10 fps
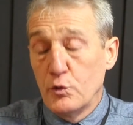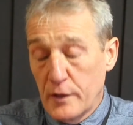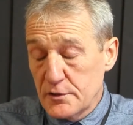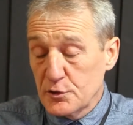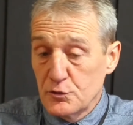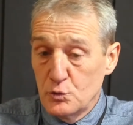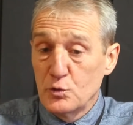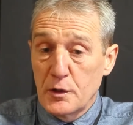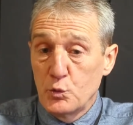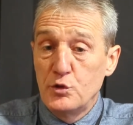The answer is
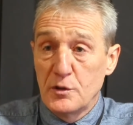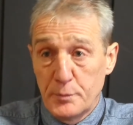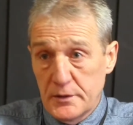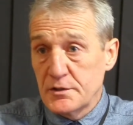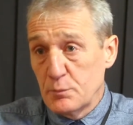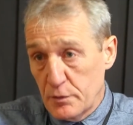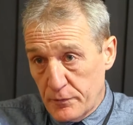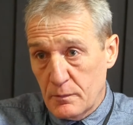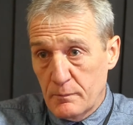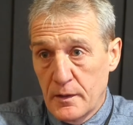no. It wouldn't have been the same
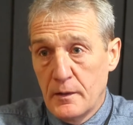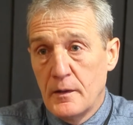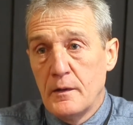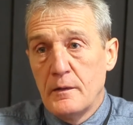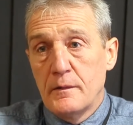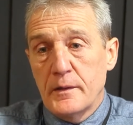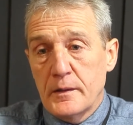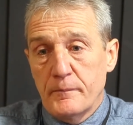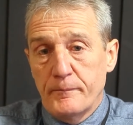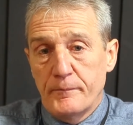without,
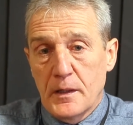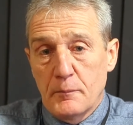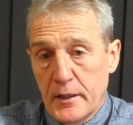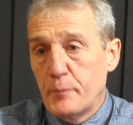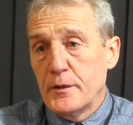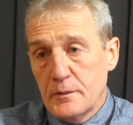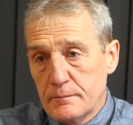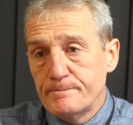in my opinion.